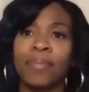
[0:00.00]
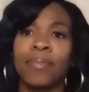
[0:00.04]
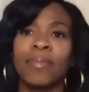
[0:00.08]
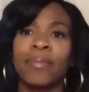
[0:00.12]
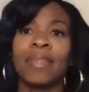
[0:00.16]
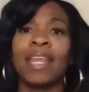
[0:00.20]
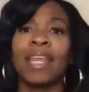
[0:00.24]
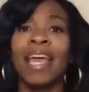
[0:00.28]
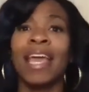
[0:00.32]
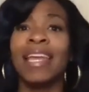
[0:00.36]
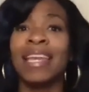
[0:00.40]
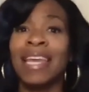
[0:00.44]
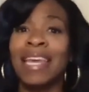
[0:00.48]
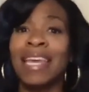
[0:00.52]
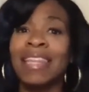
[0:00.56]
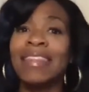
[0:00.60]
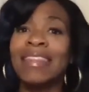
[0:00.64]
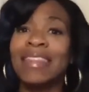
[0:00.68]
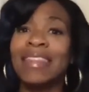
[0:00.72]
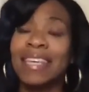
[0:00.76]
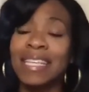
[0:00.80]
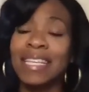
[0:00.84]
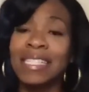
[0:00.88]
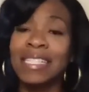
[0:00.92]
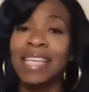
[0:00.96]
And in this
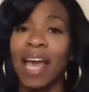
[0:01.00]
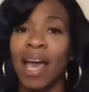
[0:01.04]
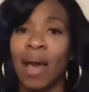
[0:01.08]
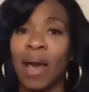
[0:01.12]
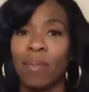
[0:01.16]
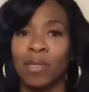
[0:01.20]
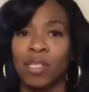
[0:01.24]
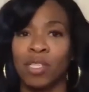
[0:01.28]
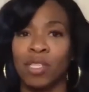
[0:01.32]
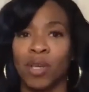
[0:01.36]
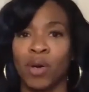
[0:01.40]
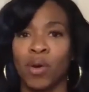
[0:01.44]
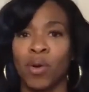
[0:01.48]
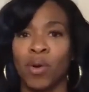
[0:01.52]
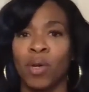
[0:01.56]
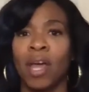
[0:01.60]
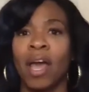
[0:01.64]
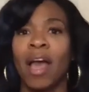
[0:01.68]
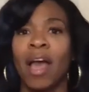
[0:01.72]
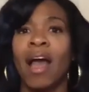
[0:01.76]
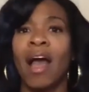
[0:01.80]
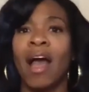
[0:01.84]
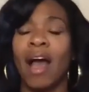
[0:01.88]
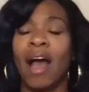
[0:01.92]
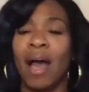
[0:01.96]
episode,
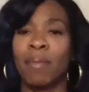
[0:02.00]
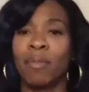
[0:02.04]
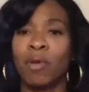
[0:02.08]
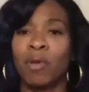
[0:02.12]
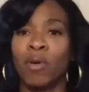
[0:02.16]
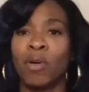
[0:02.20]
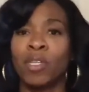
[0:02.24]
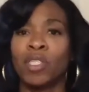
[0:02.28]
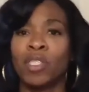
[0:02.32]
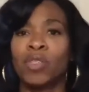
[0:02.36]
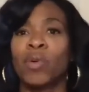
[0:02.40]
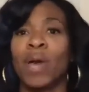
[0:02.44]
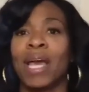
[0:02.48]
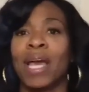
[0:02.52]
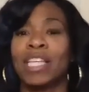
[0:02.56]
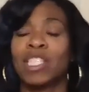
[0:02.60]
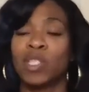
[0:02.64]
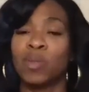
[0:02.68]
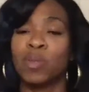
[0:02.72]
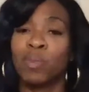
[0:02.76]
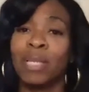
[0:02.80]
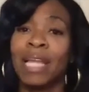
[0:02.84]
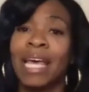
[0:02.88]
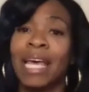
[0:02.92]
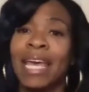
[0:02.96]
I'm going to
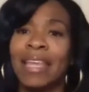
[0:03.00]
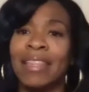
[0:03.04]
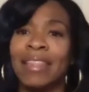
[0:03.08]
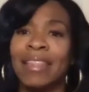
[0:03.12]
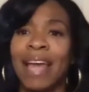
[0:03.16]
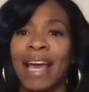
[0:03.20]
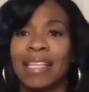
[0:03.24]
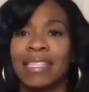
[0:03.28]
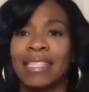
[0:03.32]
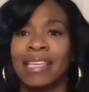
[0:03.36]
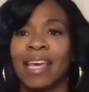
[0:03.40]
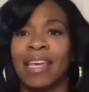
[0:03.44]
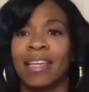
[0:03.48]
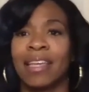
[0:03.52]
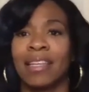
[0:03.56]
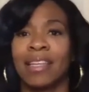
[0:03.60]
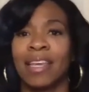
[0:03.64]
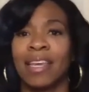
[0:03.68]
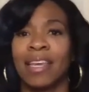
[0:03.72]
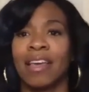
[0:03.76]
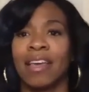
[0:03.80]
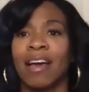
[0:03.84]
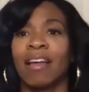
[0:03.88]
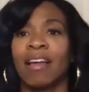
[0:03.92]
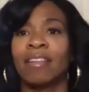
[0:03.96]
explain that technique
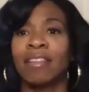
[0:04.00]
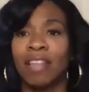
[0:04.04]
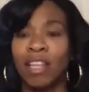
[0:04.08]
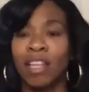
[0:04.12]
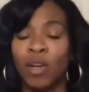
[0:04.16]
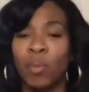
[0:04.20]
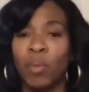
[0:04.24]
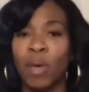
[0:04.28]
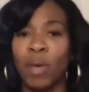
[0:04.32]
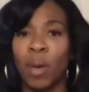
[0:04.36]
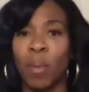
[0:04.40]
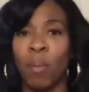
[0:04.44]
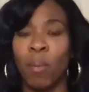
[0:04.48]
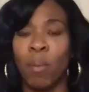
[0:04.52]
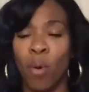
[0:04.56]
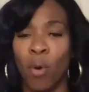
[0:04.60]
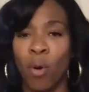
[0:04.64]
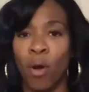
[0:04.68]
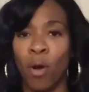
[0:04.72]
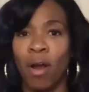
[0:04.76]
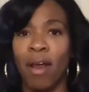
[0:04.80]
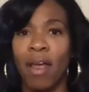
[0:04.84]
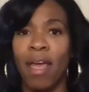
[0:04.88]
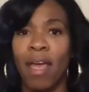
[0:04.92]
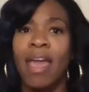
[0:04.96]
a little bit more,
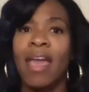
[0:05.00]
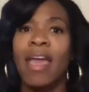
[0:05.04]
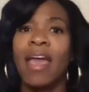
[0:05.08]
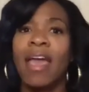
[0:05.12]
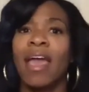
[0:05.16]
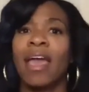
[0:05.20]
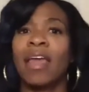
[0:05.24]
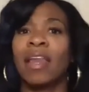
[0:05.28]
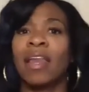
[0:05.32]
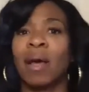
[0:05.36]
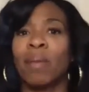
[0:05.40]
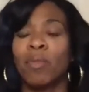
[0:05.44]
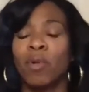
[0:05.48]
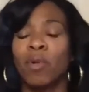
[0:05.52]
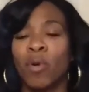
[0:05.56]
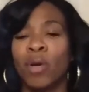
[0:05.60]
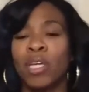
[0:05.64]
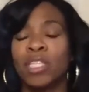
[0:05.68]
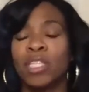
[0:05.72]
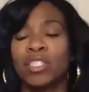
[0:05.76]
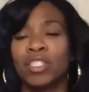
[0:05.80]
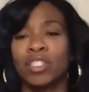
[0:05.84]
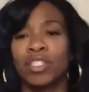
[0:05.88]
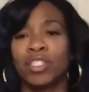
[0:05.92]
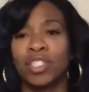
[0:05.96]
and I'm going to
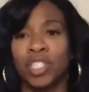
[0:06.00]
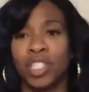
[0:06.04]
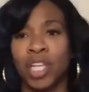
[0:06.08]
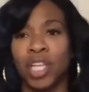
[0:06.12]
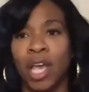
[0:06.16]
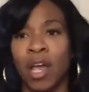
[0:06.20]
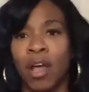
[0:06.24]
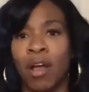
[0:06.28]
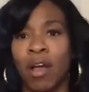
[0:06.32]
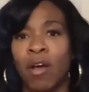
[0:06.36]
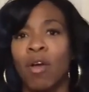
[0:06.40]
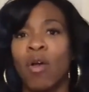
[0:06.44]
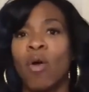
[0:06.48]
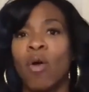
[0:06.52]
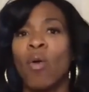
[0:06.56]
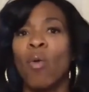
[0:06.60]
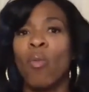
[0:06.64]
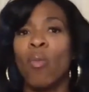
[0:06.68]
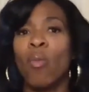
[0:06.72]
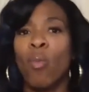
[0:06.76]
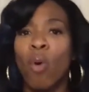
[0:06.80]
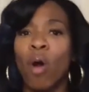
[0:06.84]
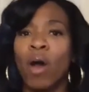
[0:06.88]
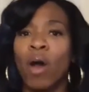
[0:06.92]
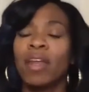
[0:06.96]
share
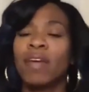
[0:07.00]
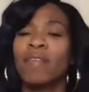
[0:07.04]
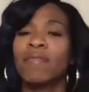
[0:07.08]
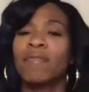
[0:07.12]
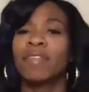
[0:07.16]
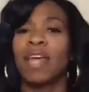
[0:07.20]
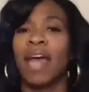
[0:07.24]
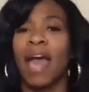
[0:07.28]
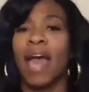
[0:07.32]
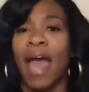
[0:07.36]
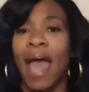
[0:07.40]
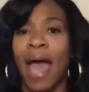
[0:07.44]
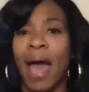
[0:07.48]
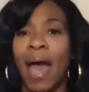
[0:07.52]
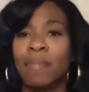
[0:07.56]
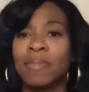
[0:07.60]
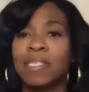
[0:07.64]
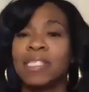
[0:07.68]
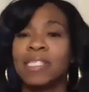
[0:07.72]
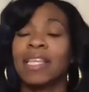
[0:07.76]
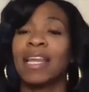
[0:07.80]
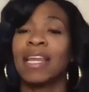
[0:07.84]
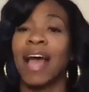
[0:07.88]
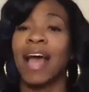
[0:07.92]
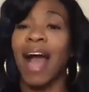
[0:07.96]
one of the apps
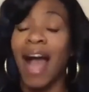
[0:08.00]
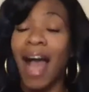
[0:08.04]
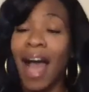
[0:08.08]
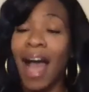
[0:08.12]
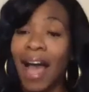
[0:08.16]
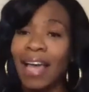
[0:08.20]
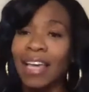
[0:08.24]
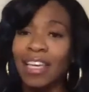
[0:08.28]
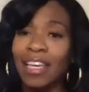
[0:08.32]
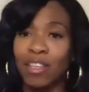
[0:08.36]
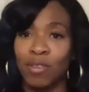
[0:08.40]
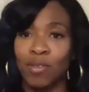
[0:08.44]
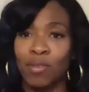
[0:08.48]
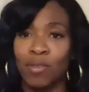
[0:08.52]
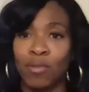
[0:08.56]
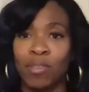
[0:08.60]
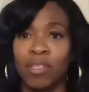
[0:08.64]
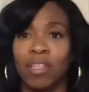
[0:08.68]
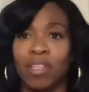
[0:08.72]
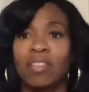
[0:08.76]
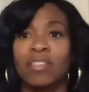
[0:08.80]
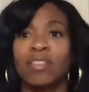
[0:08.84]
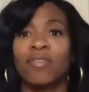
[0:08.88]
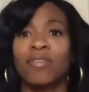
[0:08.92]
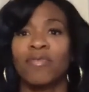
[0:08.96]
that I use to
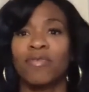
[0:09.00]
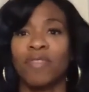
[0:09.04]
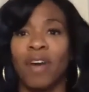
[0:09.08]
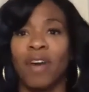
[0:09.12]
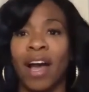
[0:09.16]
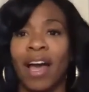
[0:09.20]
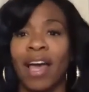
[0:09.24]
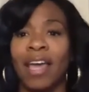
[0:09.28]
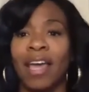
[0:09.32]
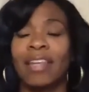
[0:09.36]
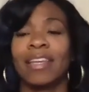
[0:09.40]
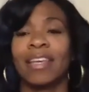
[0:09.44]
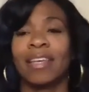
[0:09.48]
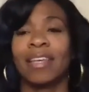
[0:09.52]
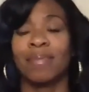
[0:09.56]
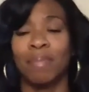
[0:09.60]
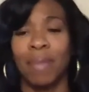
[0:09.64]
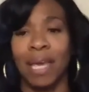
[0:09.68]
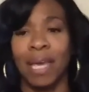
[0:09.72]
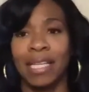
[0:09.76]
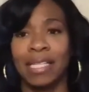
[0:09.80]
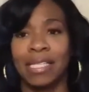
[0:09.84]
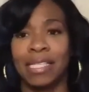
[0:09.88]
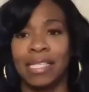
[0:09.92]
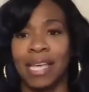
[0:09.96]
find and
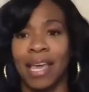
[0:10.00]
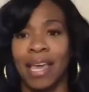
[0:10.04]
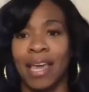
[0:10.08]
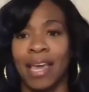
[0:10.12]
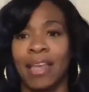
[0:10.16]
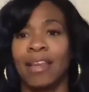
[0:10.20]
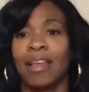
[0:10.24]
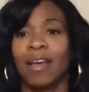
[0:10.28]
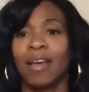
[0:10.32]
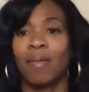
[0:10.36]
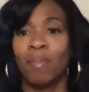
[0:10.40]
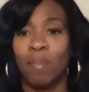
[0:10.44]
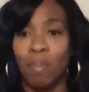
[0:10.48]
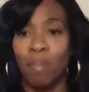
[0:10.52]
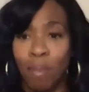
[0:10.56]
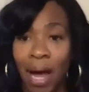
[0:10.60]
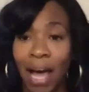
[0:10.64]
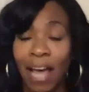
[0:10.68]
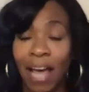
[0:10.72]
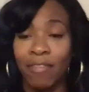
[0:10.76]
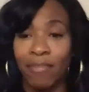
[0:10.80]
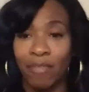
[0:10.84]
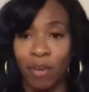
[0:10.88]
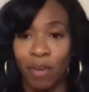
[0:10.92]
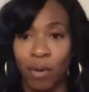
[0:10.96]
maintain my
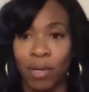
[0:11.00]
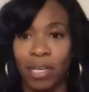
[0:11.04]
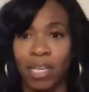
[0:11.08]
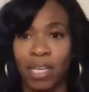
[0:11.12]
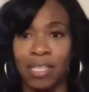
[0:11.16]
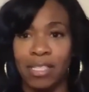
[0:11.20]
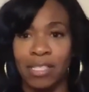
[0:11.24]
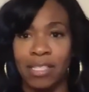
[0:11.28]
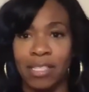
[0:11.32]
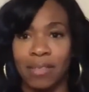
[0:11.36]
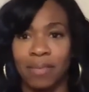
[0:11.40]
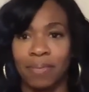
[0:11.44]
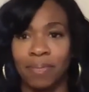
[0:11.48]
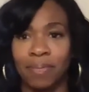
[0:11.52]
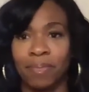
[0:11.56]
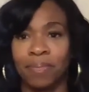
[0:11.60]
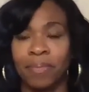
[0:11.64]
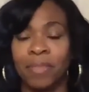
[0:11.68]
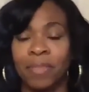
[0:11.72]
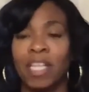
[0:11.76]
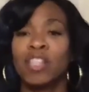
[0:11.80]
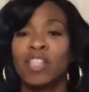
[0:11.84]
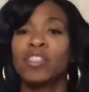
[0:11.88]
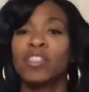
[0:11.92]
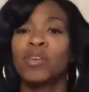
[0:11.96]
focus.
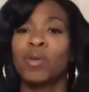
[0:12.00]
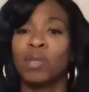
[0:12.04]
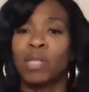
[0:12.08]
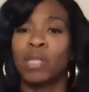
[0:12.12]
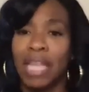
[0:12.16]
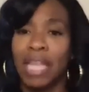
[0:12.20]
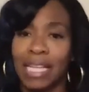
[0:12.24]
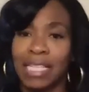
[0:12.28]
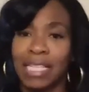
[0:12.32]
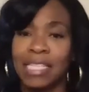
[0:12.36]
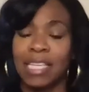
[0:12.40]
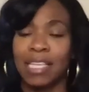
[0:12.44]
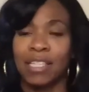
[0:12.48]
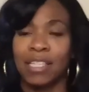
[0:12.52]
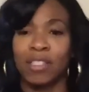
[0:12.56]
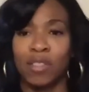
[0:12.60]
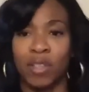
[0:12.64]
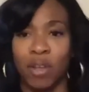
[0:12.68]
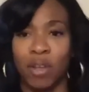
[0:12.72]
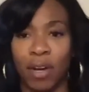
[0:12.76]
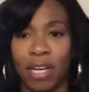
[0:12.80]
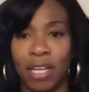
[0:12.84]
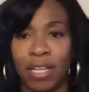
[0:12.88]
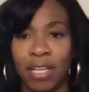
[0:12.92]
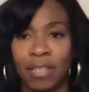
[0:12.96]
So let's get started.